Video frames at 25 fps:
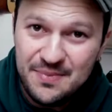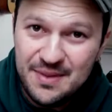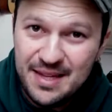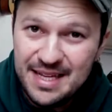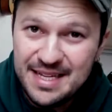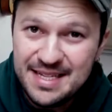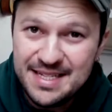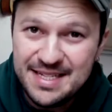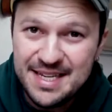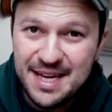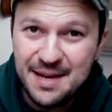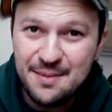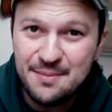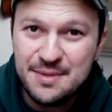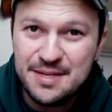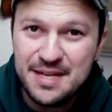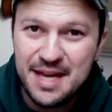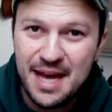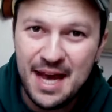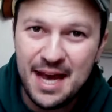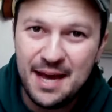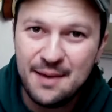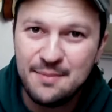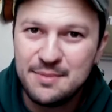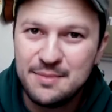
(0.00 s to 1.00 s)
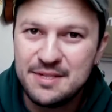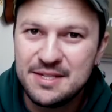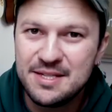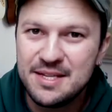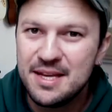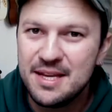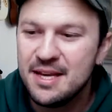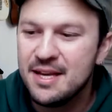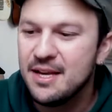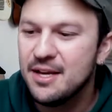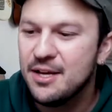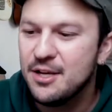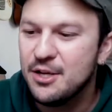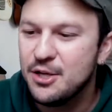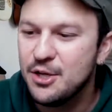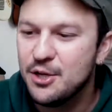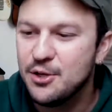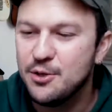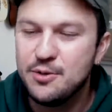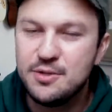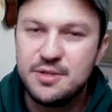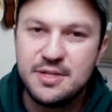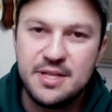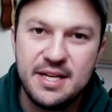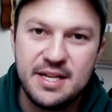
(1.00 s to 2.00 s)
sometimes
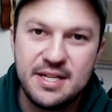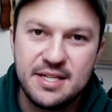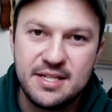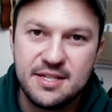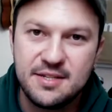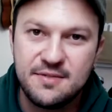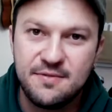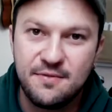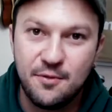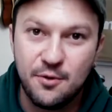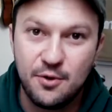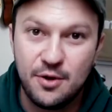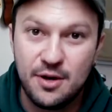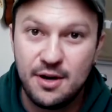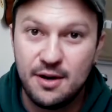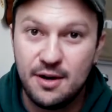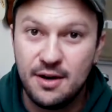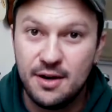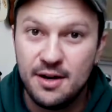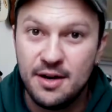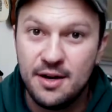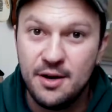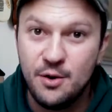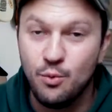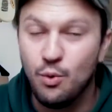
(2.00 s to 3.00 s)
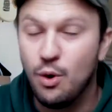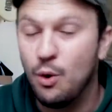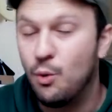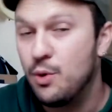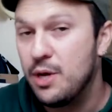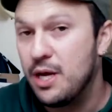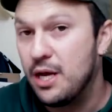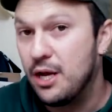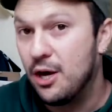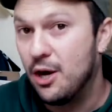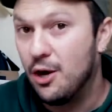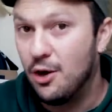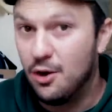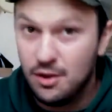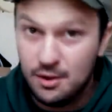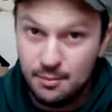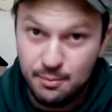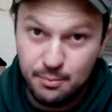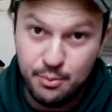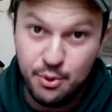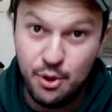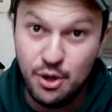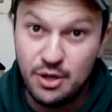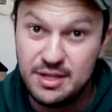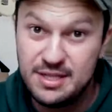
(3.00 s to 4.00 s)
use this for what we call the
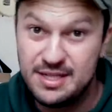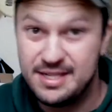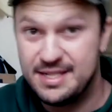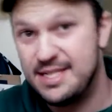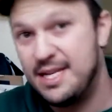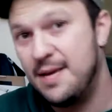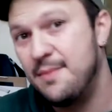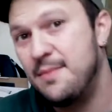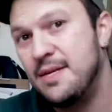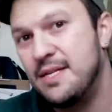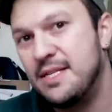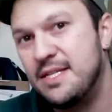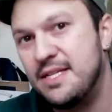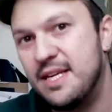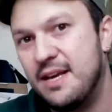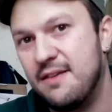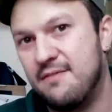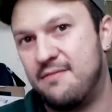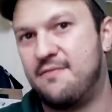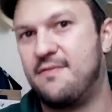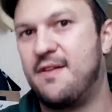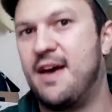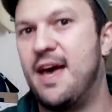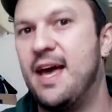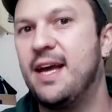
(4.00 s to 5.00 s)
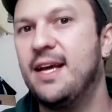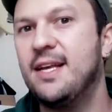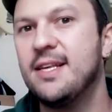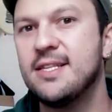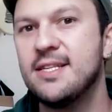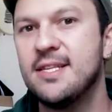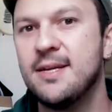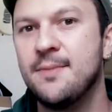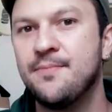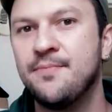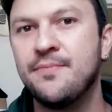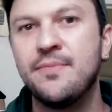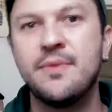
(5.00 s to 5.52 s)
proximity effect,